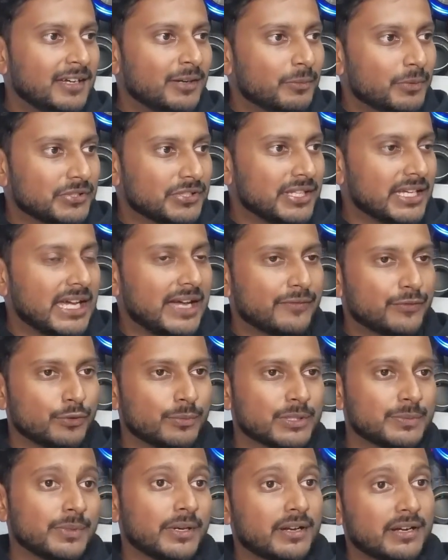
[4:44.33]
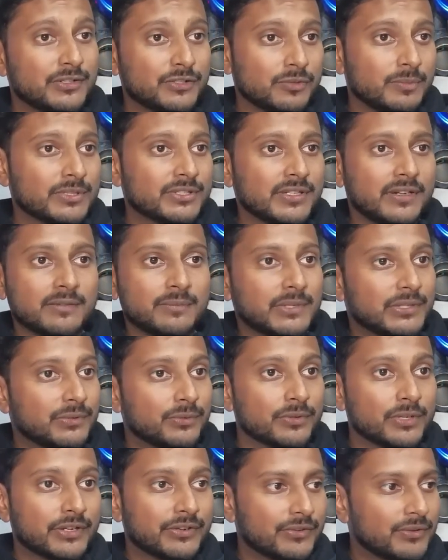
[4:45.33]
which they have so much power and so much sound but no
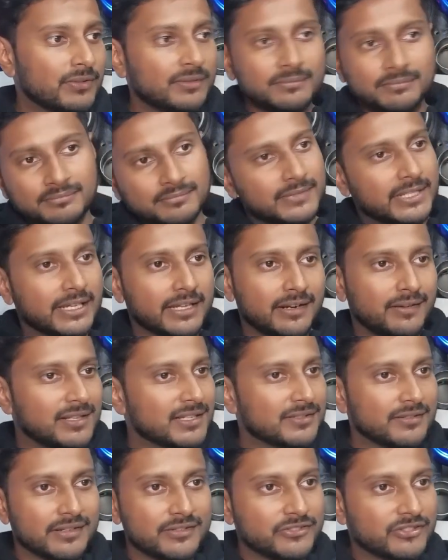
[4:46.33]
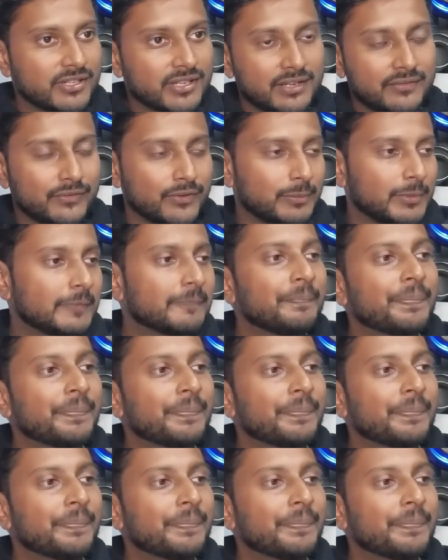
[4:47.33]
control. Take it out. That's not engineering for me.